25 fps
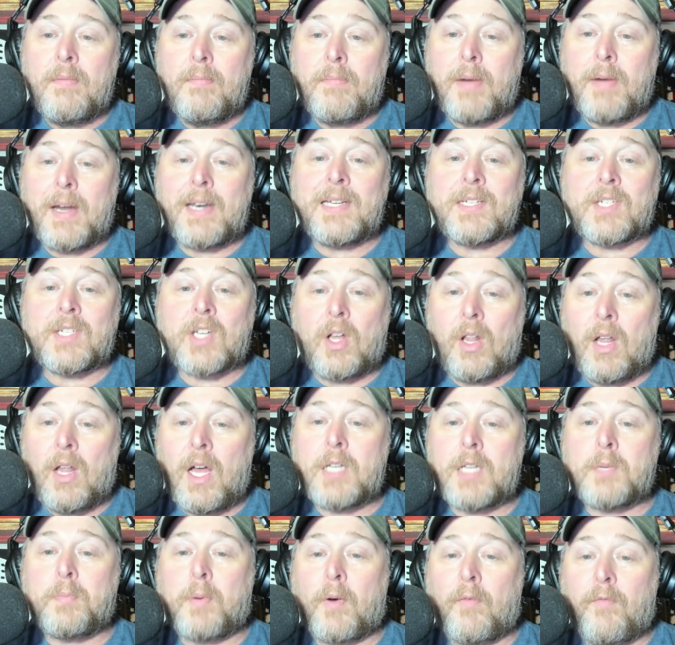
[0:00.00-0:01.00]
But his
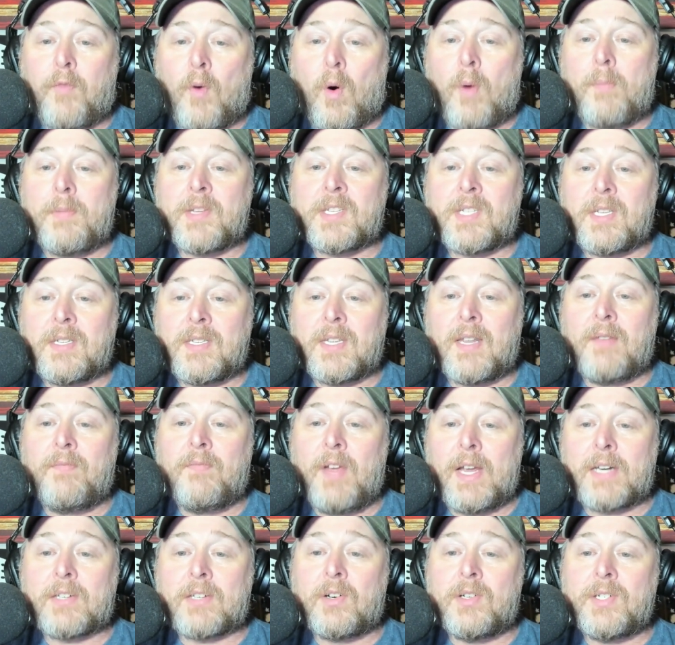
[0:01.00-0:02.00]
clutch performances and
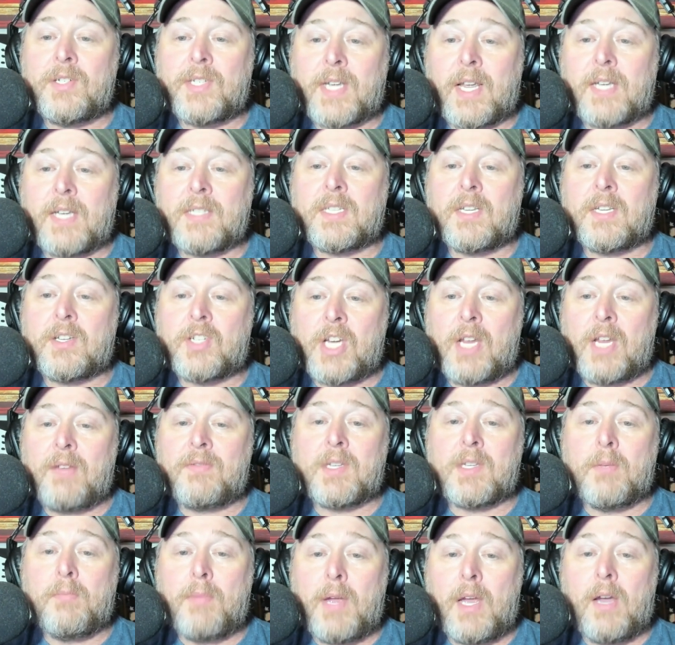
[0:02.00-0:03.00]
victories against the
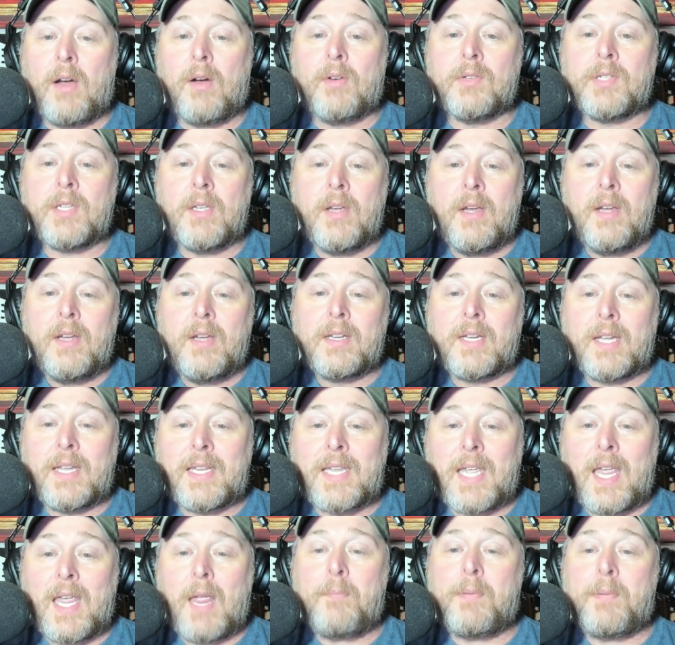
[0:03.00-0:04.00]
Chiefs and Bills
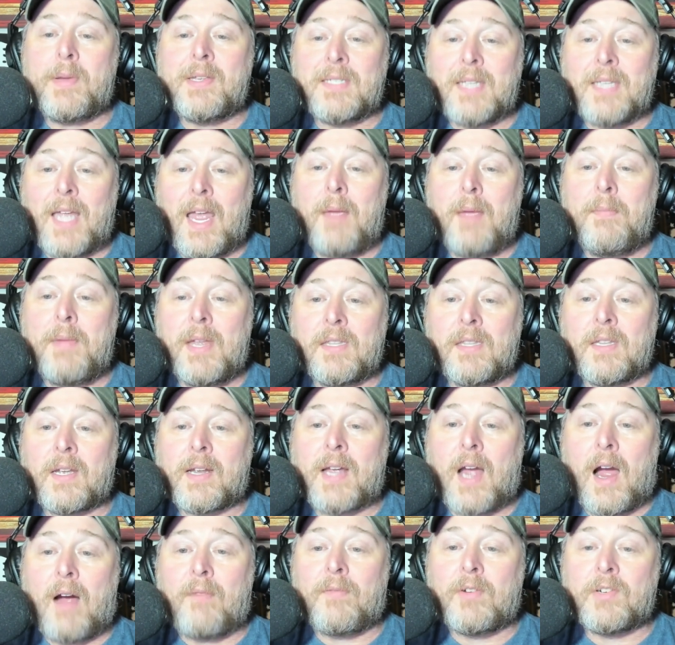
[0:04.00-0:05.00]
could keep his name in the
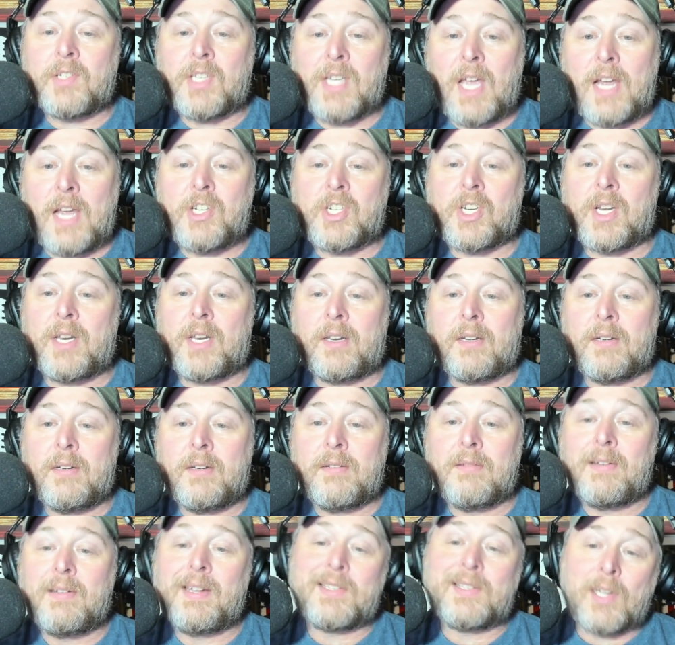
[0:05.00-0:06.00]
conversation
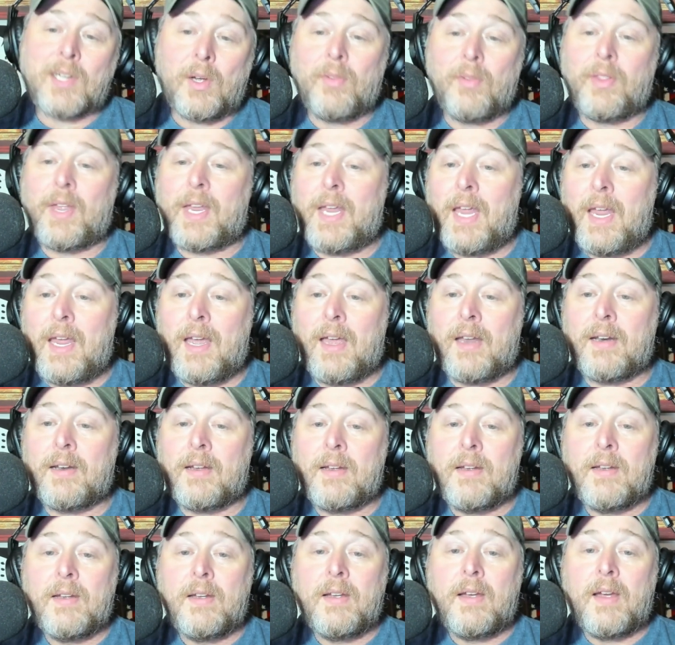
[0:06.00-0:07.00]
until the end.
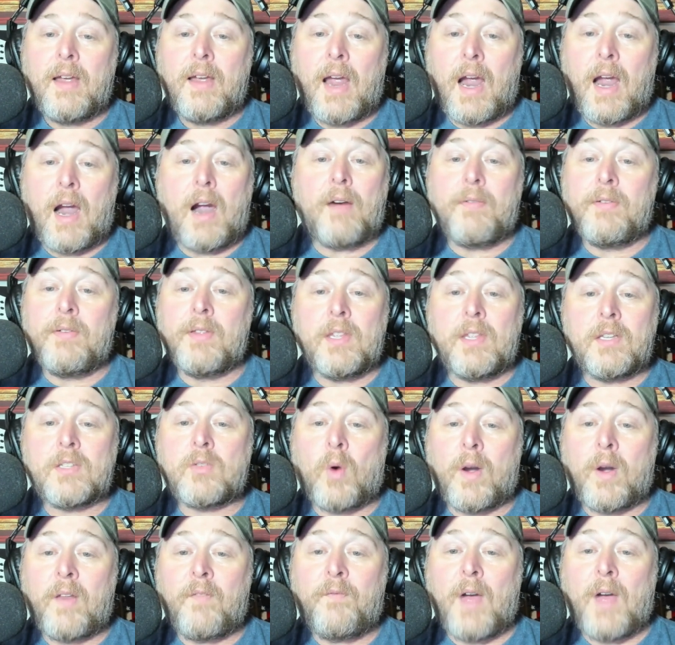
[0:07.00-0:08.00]
However, the
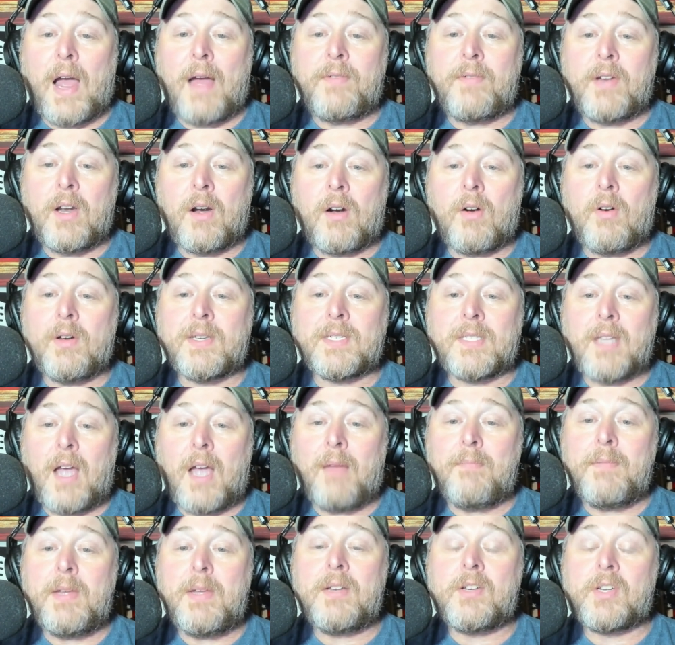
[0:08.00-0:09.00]
twenty-five-year-old has
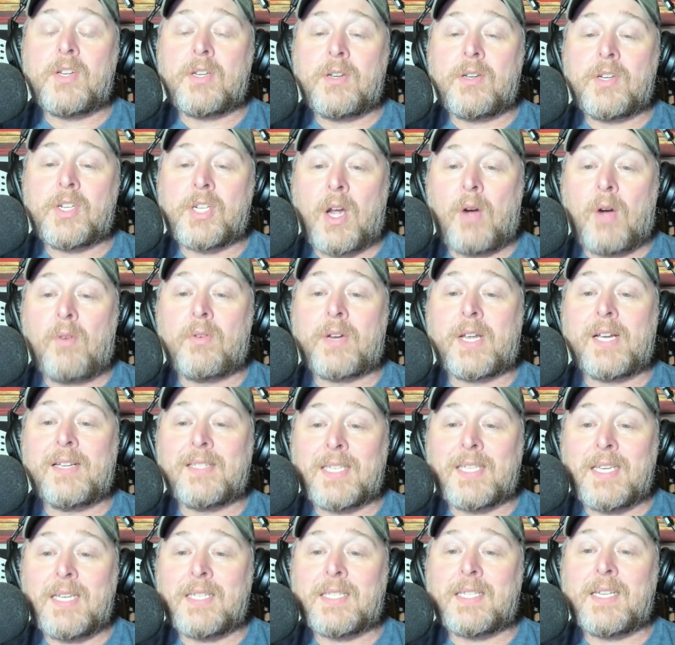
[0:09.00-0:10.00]
not been shown
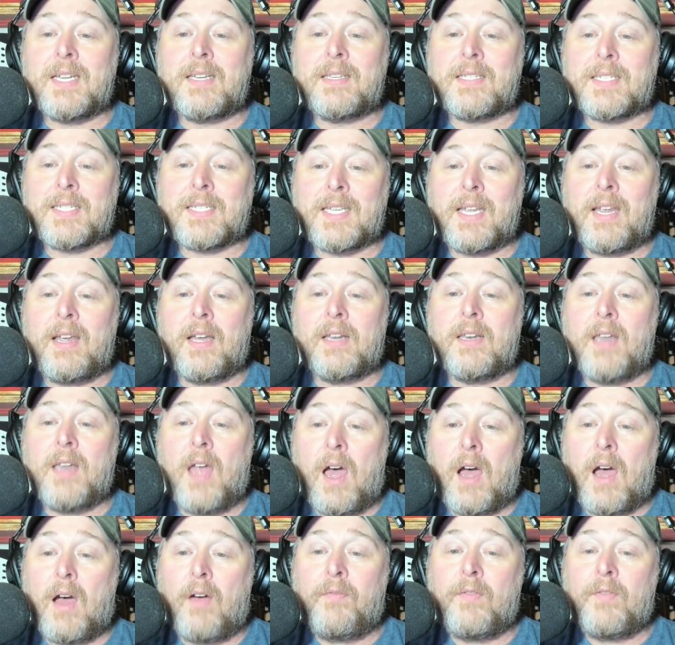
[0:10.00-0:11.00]
consistency
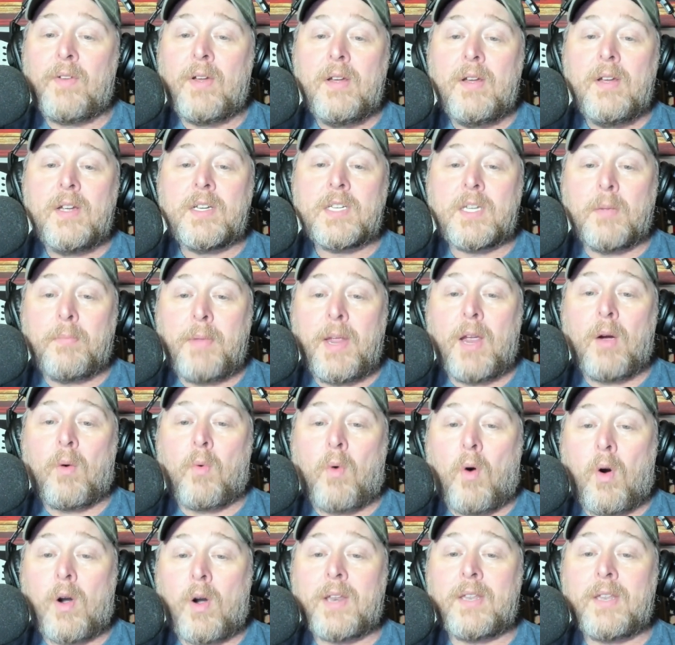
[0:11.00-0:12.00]
enough to be
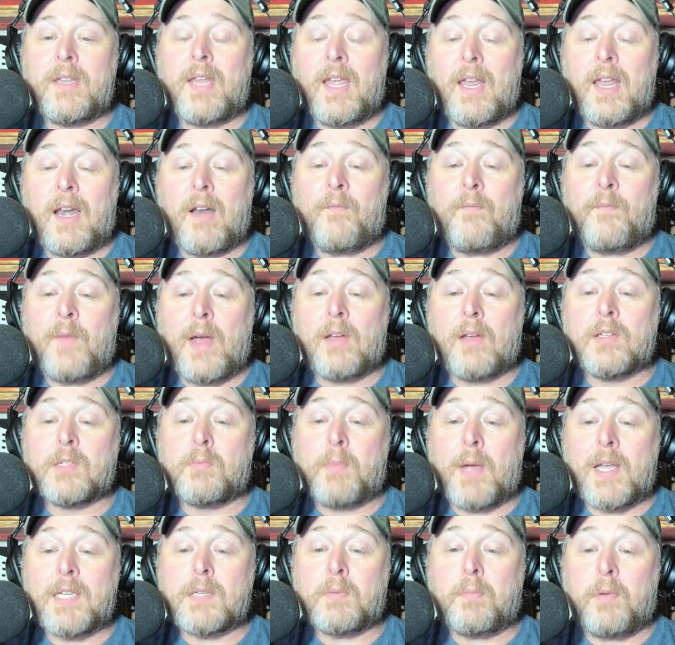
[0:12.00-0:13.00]
awarded the N F L's
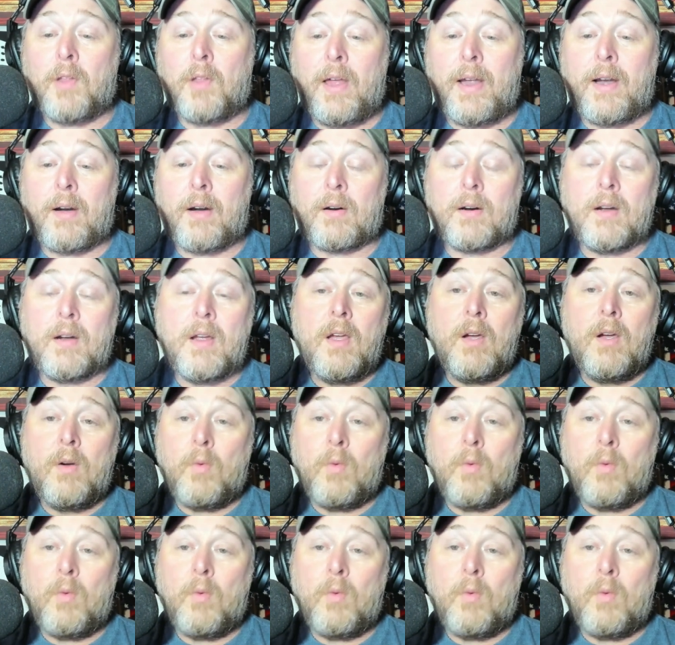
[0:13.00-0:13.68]
best player.